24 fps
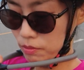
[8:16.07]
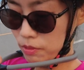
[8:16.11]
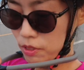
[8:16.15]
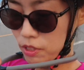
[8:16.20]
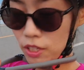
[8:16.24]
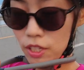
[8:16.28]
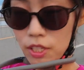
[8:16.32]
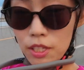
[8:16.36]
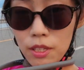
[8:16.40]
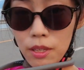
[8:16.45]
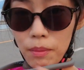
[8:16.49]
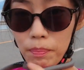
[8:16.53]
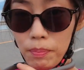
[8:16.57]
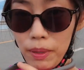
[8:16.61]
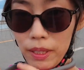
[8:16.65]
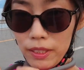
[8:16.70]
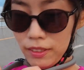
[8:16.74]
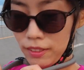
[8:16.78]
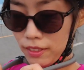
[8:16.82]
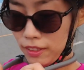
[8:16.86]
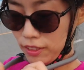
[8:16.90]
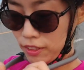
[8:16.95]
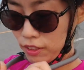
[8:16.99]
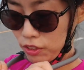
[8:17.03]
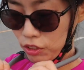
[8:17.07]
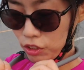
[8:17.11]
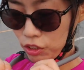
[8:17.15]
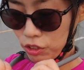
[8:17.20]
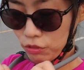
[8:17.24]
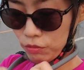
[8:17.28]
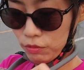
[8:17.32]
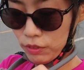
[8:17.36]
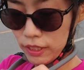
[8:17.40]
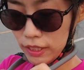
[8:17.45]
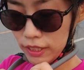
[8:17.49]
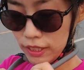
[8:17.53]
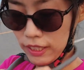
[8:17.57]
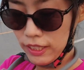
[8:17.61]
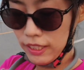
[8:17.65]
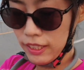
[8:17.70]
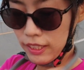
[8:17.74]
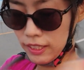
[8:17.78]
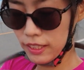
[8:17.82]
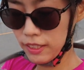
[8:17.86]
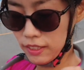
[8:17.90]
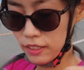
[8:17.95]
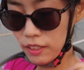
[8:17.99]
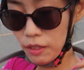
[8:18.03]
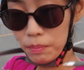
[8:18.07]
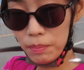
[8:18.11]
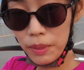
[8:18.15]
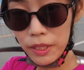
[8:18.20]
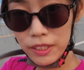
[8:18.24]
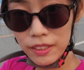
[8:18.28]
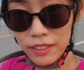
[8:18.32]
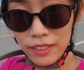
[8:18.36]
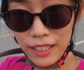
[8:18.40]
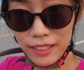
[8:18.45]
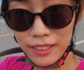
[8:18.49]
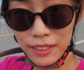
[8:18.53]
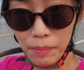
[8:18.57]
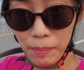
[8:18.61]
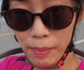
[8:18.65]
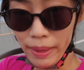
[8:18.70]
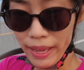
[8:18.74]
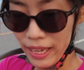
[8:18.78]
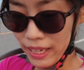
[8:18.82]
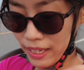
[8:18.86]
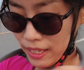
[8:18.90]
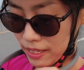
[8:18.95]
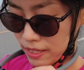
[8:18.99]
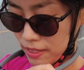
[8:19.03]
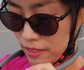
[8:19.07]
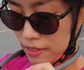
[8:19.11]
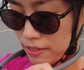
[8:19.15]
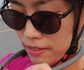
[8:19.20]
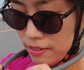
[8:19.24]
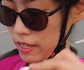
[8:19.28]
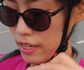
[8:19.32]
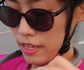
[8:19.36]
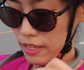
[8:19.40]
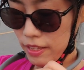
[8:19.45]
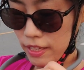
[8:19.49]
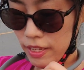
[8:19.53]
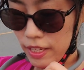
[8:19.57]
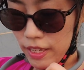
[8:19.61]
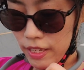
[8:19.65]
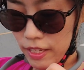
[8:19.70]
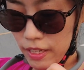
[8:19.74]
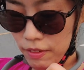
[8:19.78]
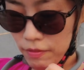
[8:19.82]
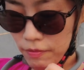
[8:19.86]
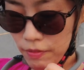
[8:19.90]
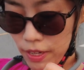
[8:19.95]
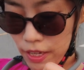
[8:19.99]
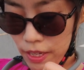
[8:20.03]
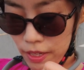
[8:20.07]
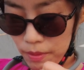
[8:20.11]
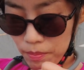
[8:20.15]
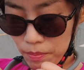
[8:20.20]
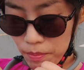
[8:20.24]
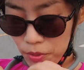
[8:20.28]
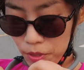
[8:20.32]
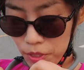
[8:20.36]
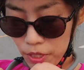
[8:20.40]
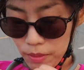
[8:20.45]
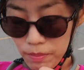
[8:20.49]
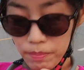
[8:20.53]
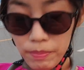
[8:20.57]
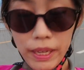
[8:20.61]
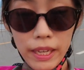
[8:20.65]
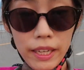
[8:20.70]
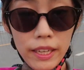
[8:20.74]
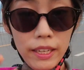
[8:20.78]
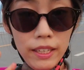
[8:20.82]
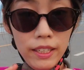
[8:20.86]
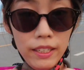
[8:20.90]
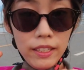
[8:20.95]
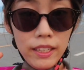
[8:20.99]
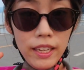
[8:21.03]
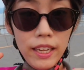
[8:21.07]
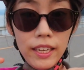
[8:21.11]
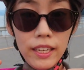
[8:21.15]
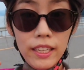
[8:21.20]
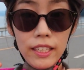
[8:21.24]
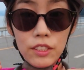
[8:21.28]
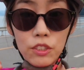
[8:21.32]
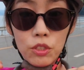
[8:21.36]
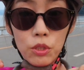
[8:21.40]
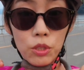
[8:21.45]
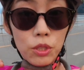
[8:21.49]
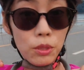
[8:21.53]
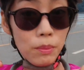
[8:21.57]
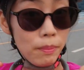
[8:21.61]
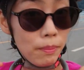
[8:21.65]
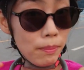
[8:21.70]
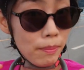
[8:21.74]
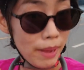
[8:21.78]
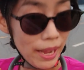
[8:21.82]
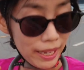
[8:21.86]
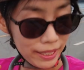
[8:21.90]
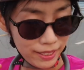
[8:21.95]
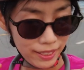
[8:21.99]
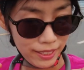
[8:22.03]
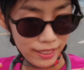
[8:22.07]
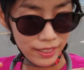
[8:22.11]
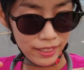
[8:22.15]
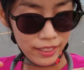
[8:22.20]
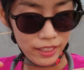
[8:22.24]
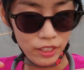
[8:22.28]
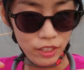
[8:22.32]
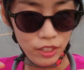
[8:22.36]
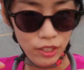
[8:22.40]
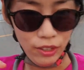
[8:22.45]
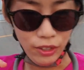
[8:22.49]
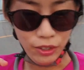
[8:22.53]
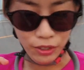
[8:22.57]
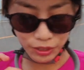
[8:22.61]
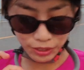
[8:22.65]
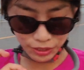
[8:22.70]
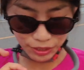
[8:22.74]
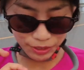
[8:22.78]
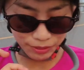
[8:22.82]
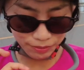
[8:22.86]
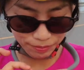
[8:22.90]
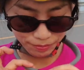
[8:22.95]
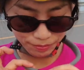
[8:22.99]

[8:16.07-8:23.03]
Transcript: Just the button to release, the button at the back. And then if I put it back in, and it's automatically locked.